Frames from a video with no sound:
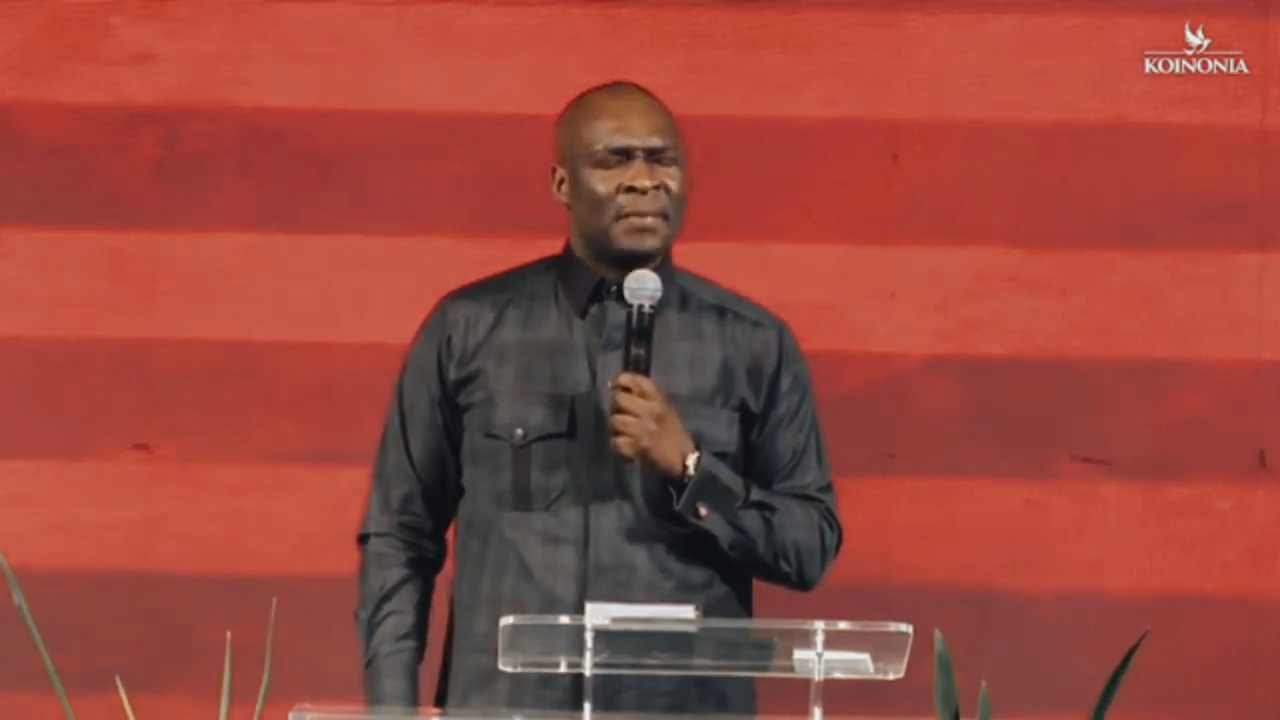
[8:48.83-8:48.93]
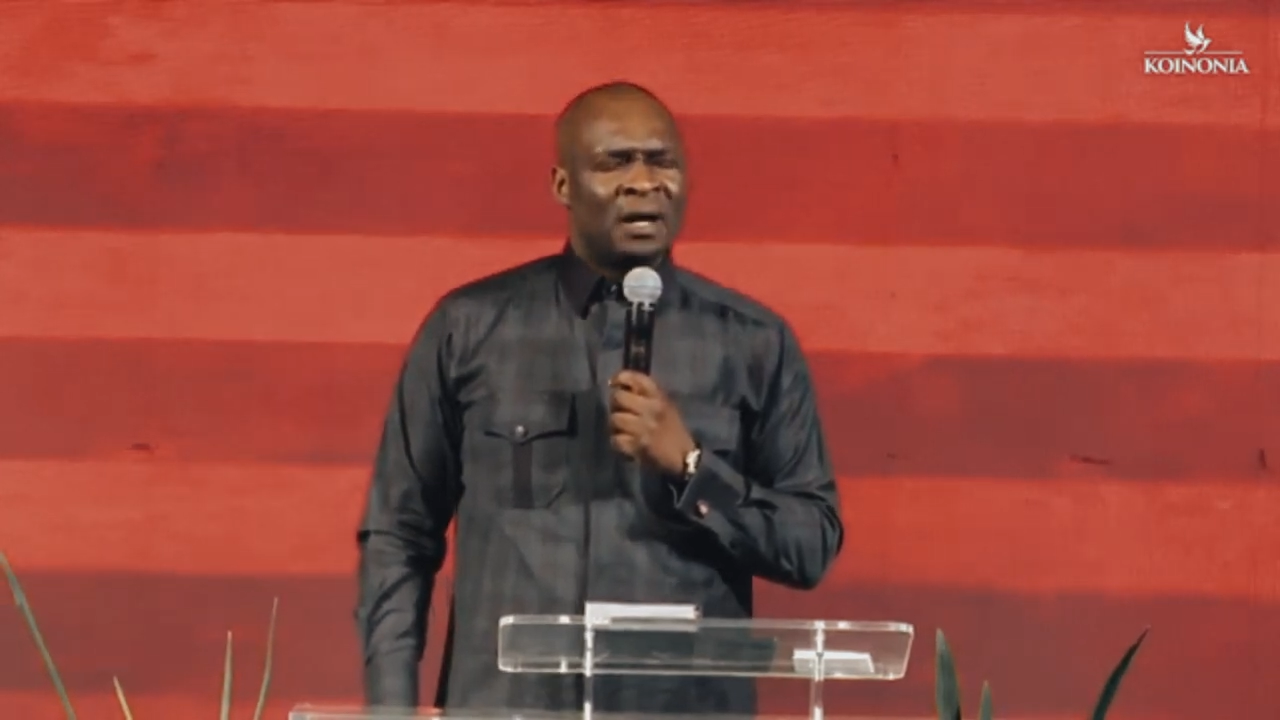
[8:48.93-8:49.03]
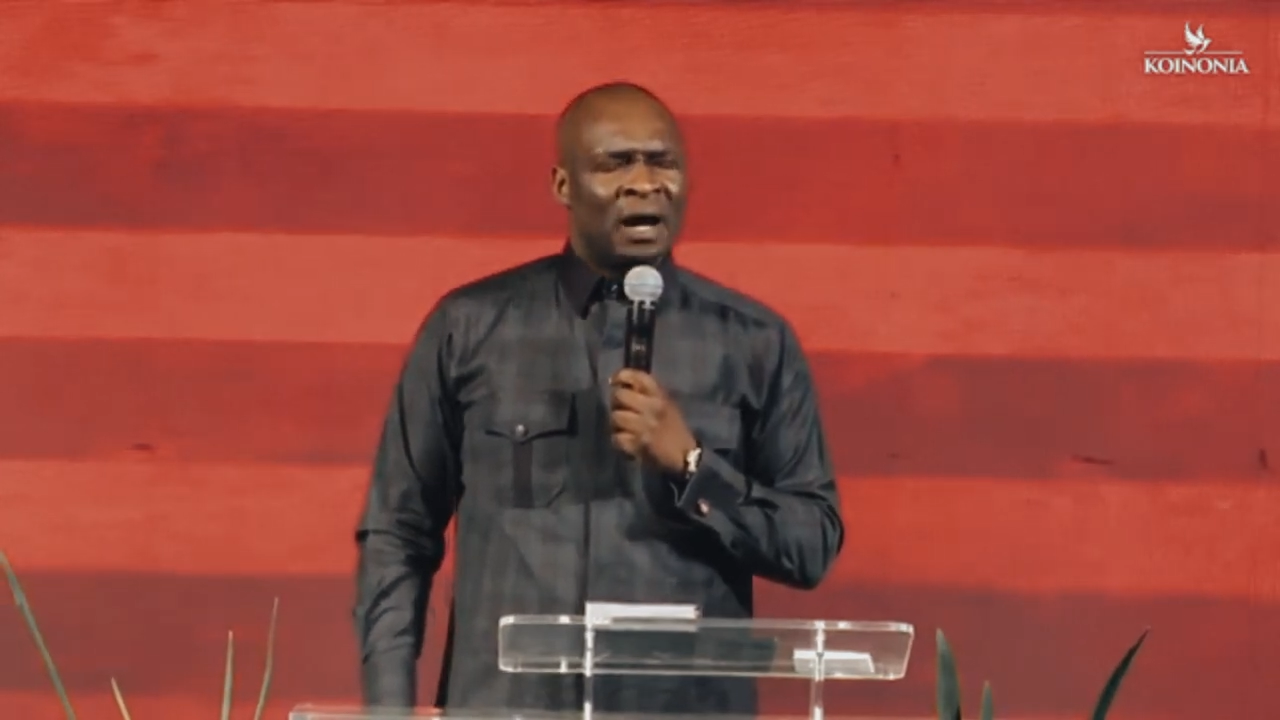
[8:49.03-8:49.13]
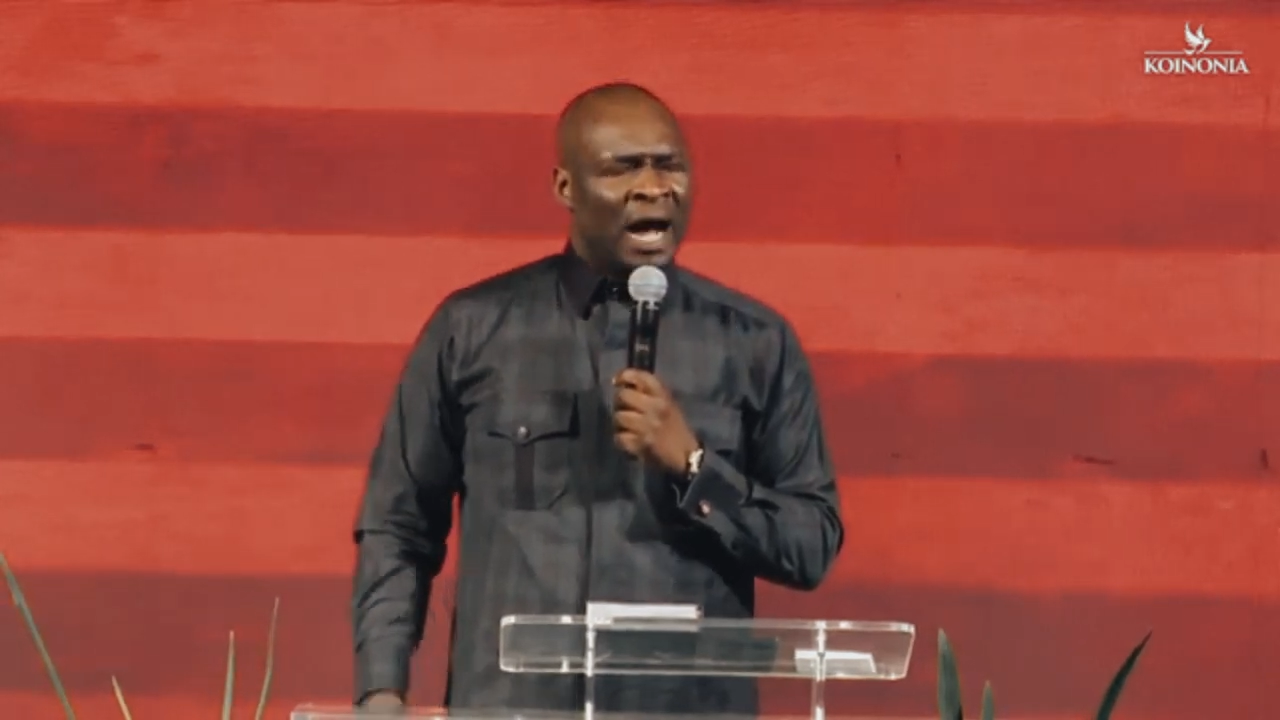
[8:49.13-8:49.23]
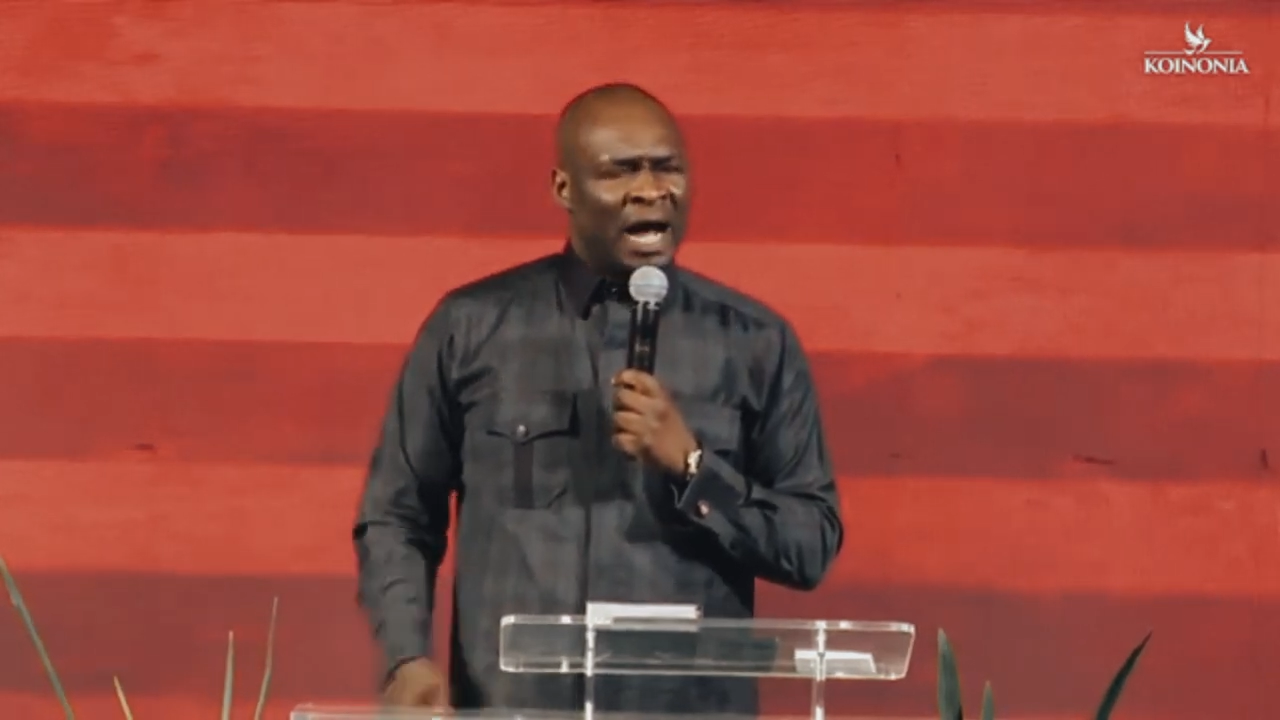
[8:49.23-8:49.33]

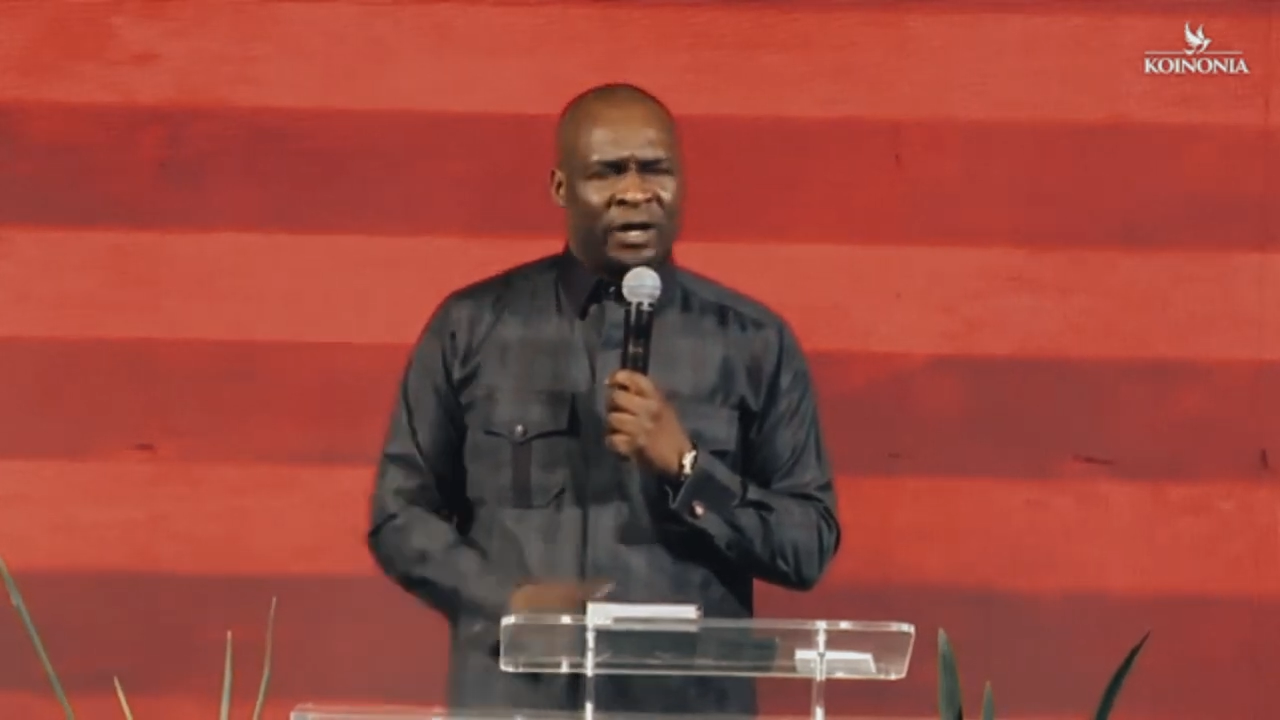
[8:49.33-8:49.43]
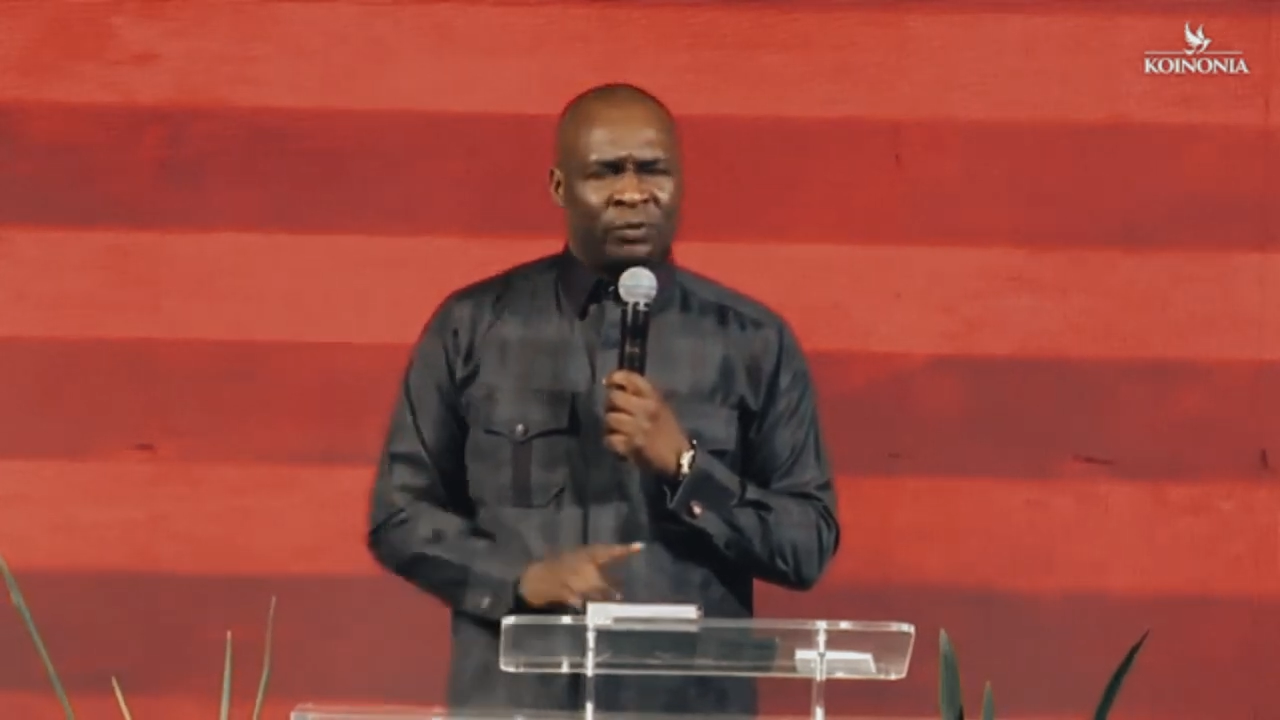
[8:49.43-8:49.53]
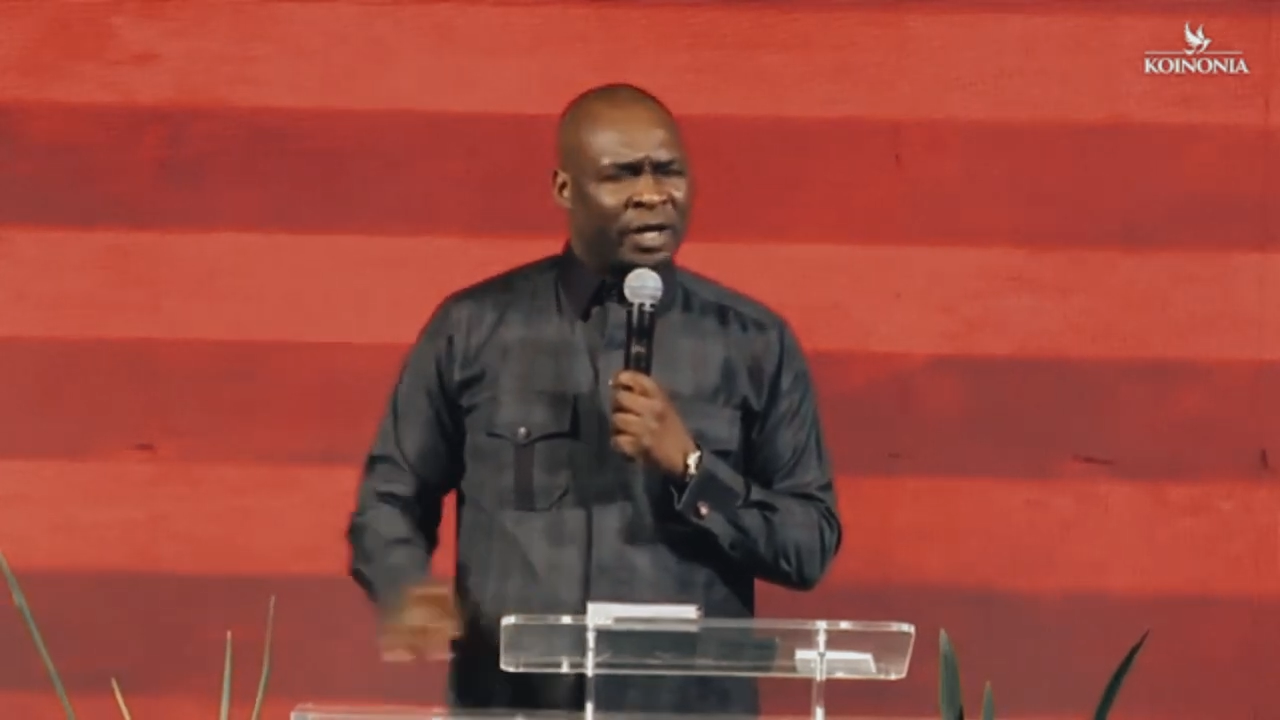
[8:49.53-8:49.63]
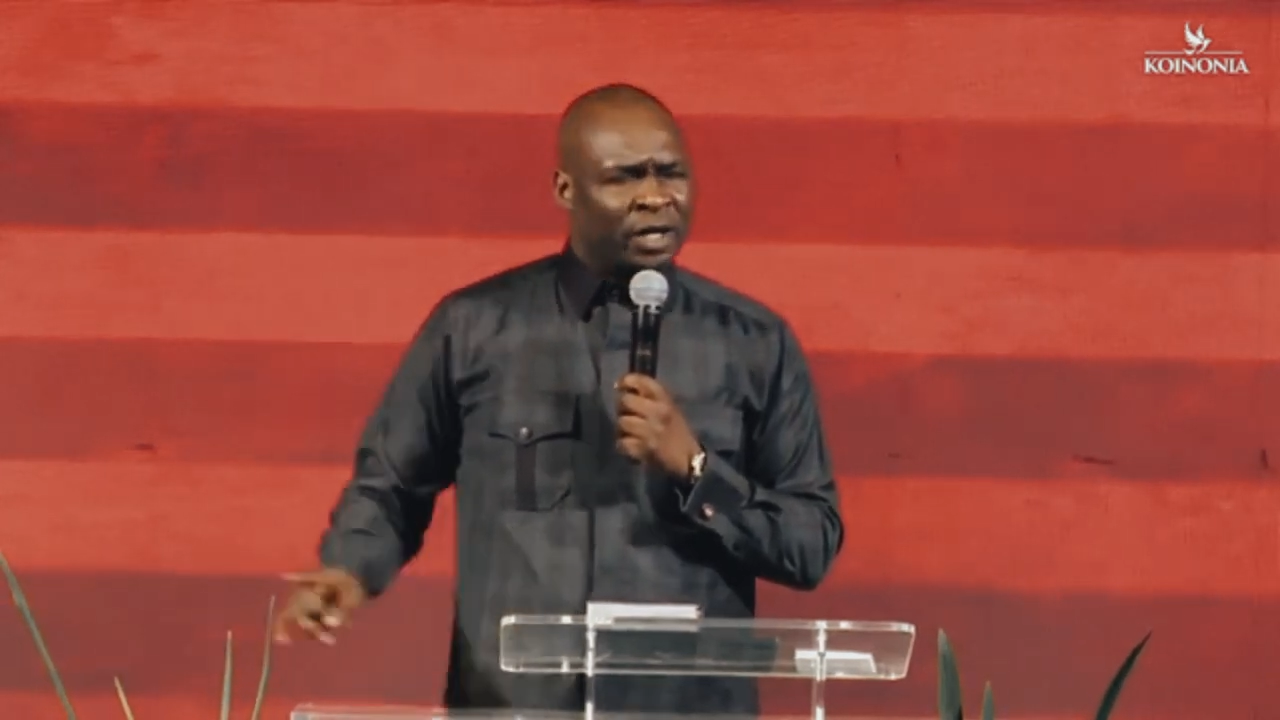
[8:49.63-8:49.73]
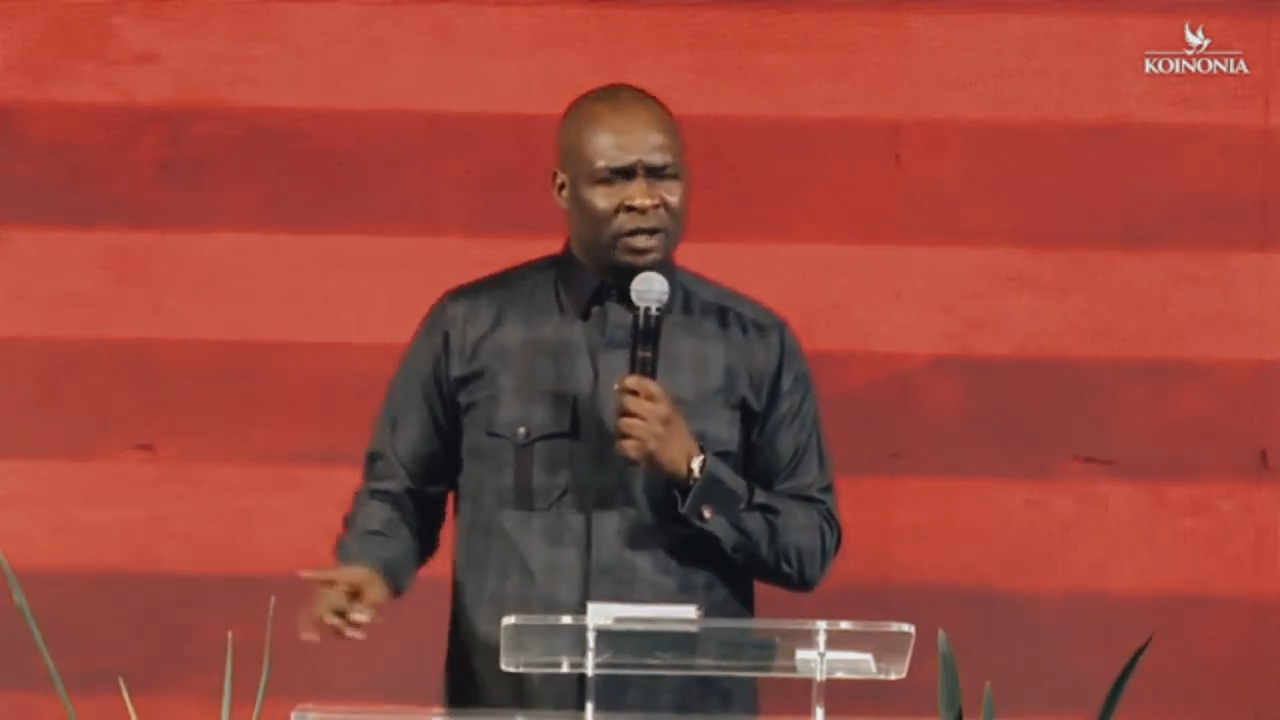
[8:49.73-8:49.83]
I
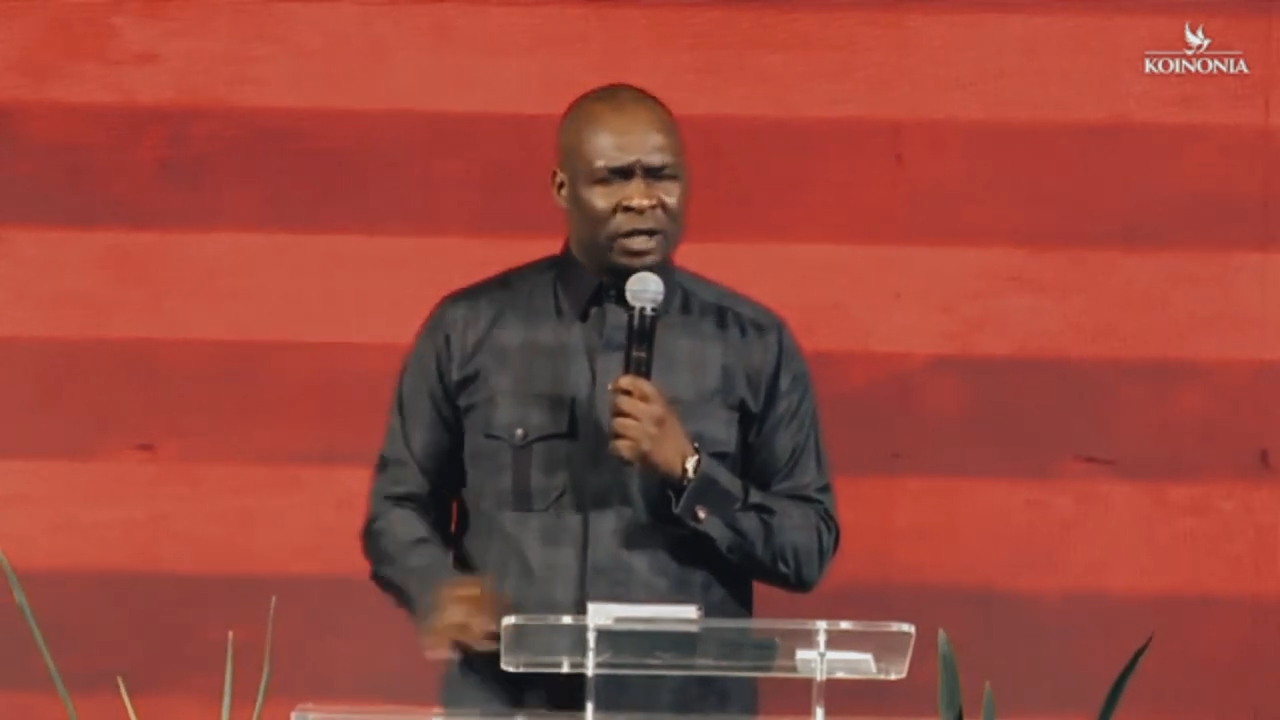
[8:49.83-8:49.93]
will